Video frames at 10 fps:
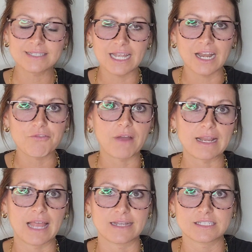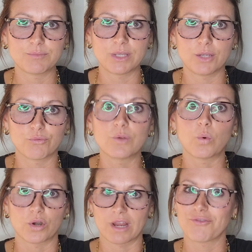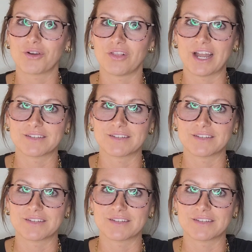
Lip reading: And I find that to be rewarding for a lot of